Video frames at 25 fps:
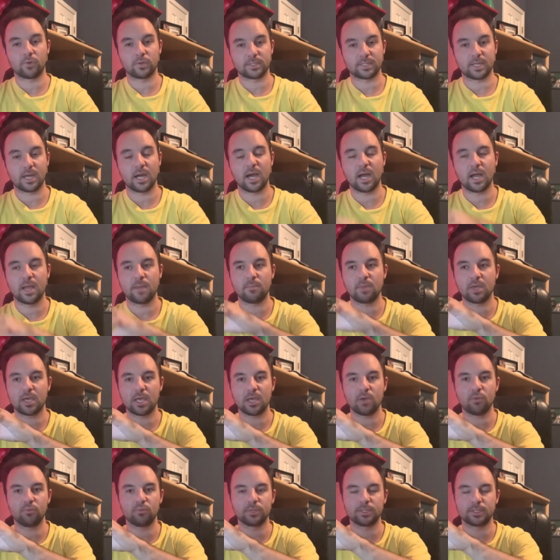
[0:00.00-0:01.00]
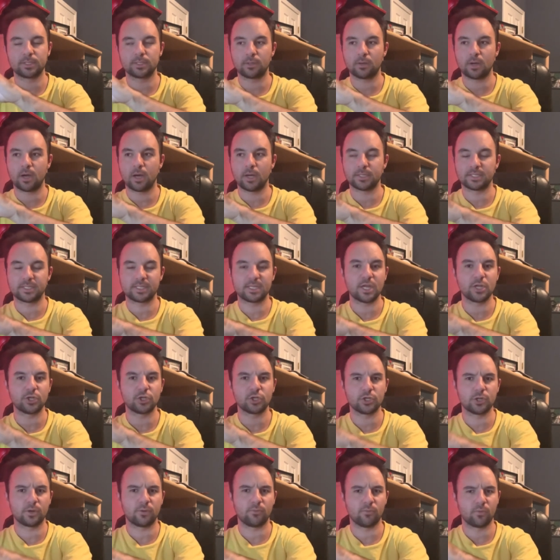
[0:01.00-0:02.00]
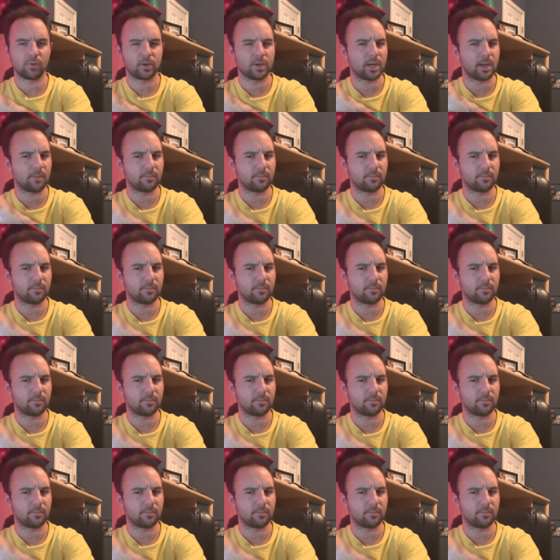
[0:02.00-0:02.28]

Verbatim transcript: a time he was uh, stationed over in,